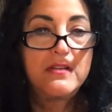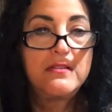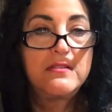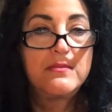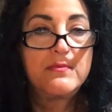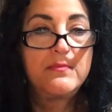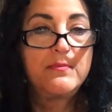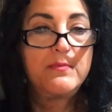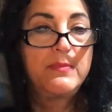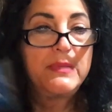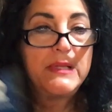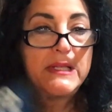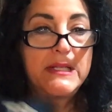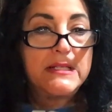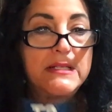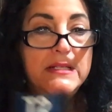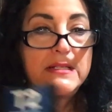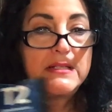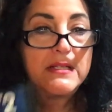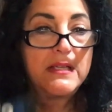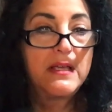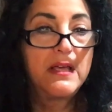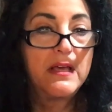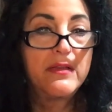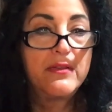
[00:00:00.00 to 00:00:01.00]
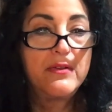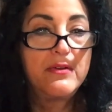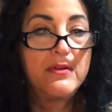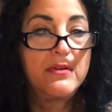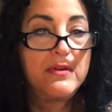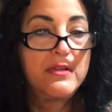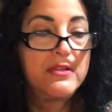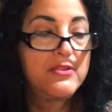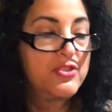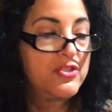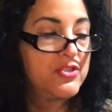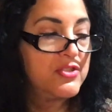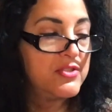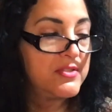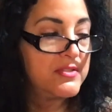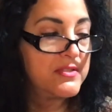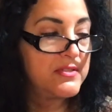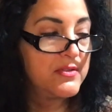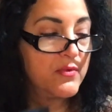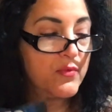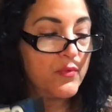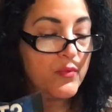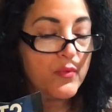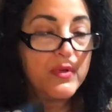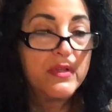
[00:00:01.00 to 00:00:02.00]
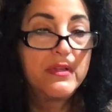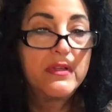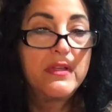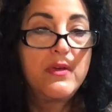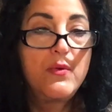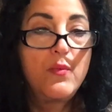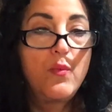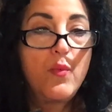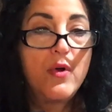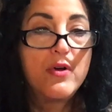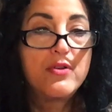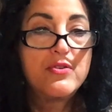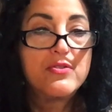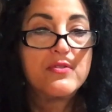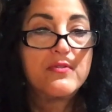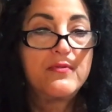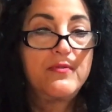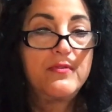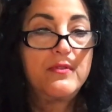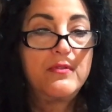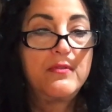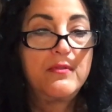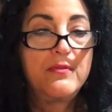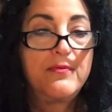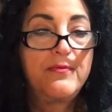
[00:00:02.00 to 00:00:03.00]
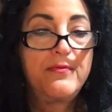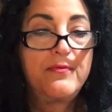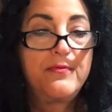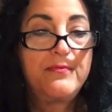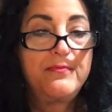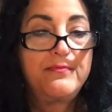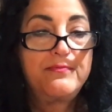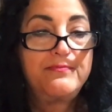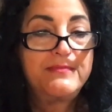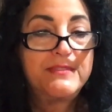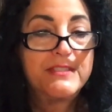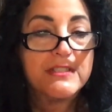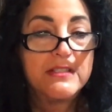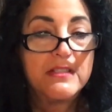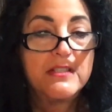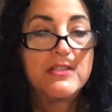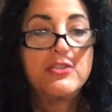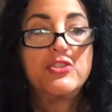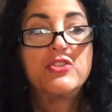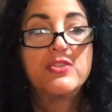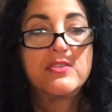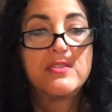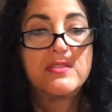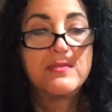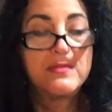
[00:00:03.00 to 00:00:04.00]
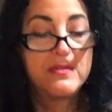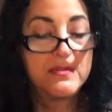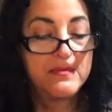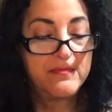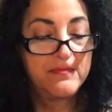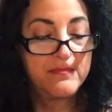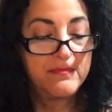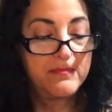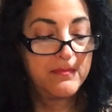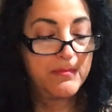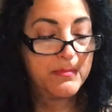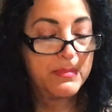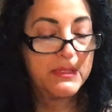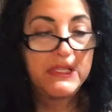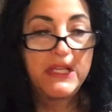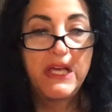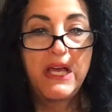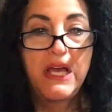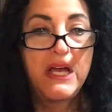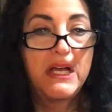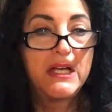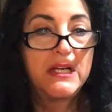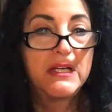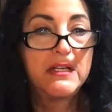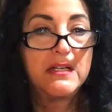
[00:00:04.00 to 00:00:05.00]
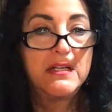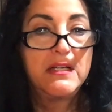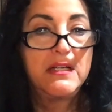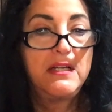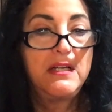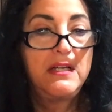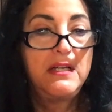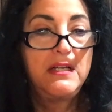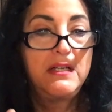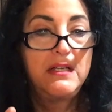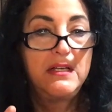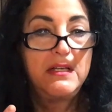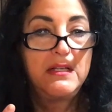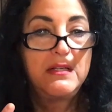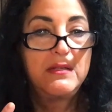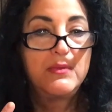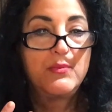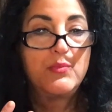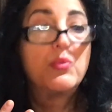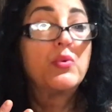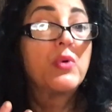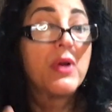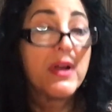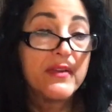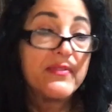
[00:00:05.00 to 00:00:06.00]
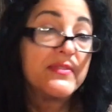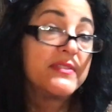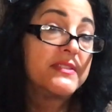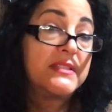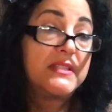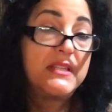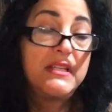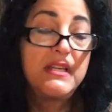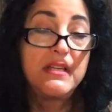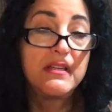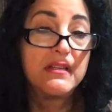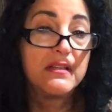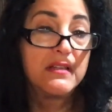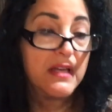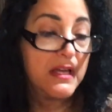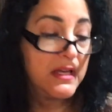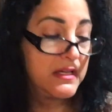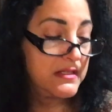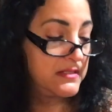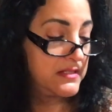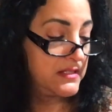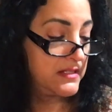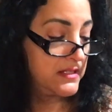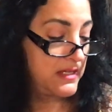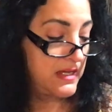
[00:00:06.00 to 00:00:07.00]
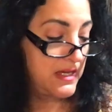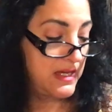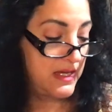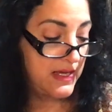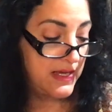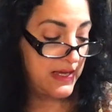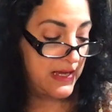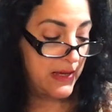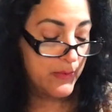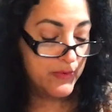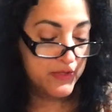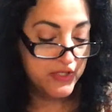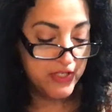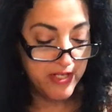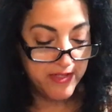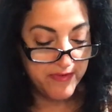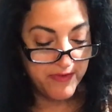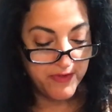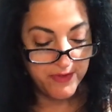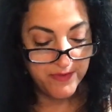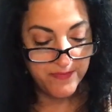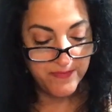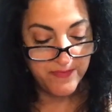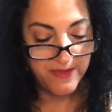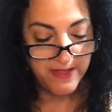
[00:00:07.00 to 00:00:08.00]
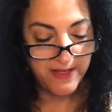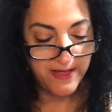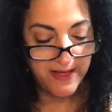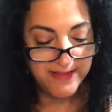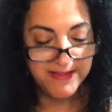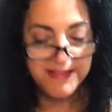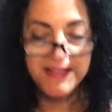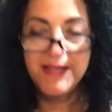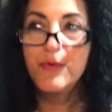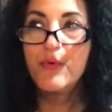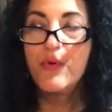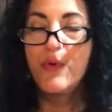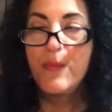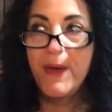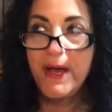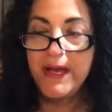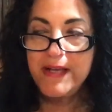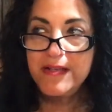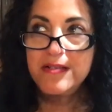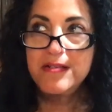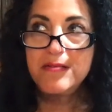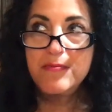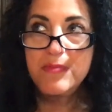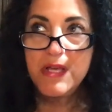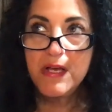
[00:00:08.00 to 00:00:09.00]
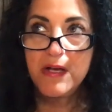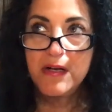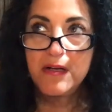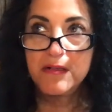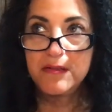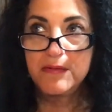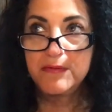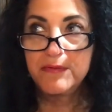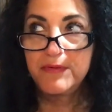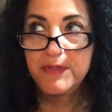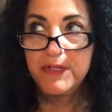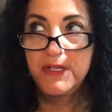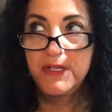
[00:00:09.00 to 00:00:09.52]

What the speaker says: to blend it together is just a really wonderful, delicious black breakfast tea. And I wish I could, it reminded me of